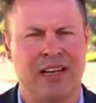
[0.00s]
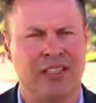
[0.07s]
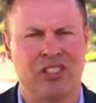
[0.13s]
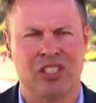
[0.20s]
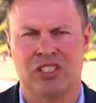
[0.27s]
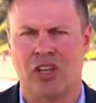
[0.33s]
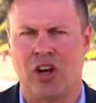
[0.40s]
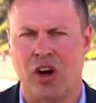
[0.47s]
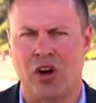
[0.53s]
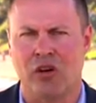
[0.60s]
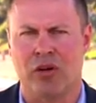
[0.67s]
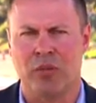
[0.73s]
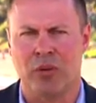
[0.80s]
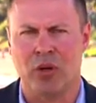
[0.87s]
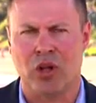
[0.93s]
Just
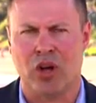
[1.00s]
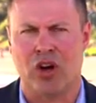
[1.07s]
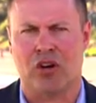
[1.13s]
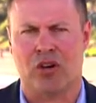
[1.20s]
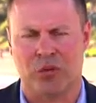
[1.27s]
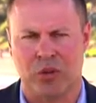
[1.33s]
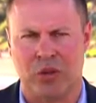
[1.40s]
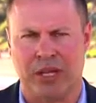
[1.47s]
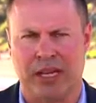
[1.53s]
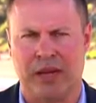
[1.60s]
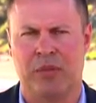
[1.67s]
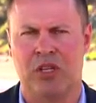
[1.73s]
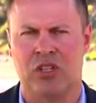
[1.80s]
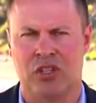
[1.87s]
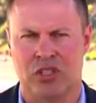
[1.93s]
horrible, horrible
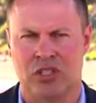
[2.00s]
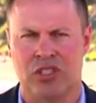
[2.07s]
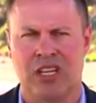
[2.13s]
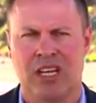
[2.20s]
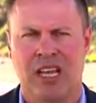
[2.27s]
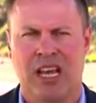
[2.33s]
images,